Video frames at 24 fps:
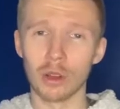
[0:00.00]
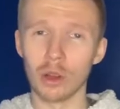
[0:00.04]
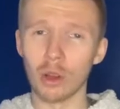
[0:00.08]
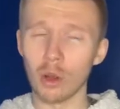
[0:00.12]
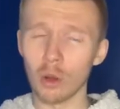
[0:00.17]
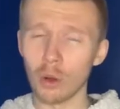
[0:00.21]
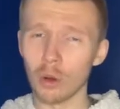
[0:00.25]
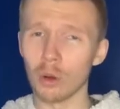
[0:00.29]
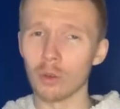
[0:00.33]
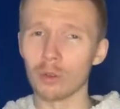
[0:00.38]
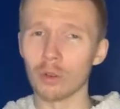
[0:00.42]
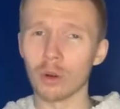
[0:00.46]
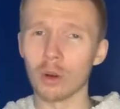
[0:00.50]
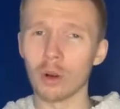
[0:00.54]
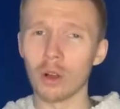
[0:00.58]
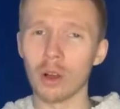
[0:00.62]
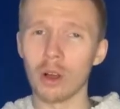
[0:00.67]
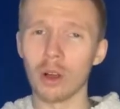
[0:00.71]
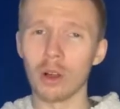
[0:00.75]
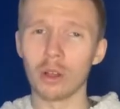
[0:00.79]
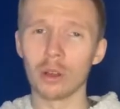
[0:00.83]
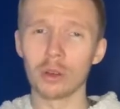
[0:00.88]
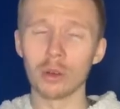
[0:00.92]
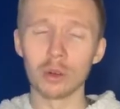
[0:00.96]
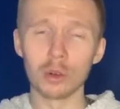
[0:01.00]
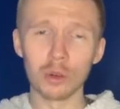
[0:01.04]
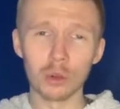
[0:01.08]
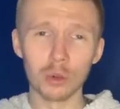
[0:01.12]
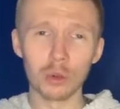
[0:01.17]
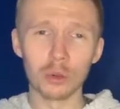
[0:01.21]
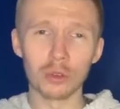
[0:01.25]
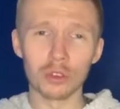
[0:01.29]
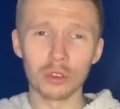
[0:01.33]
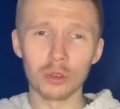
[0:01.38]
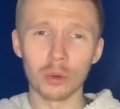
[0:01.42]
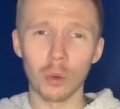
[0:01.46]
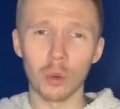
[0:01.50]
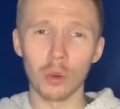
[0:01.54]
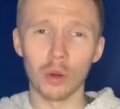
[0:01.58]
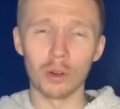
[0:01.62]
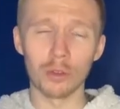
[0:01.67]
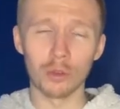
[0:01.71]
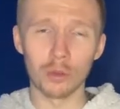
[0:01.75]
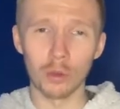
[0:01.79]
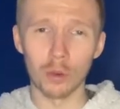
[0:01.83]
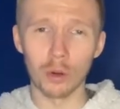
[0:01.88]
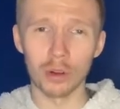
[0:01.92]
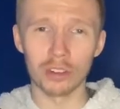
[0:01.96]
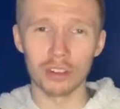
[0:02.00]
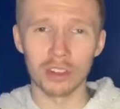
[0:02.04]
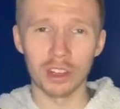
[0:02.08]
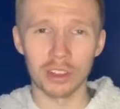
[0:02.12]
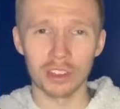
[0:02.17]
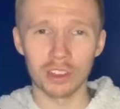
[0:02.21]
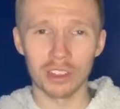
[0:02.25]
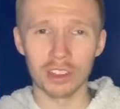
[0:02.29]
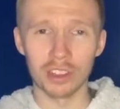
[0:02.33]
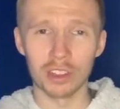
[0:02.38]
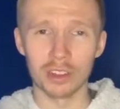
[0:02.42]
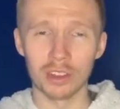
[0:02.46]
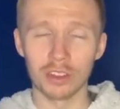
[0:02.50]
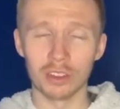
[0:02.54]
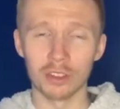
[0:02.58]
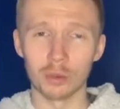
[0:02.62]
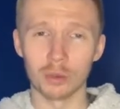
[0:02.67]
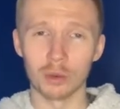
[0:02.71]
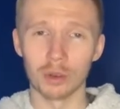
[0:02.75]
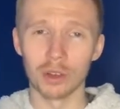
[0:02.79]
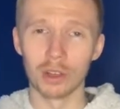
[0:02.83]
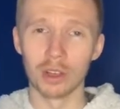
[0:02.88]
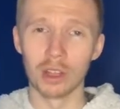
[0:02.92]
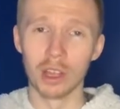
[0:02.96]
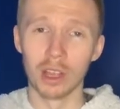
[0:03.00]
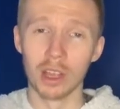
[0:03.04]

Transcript: Overall, who scored for Chelsea in this one?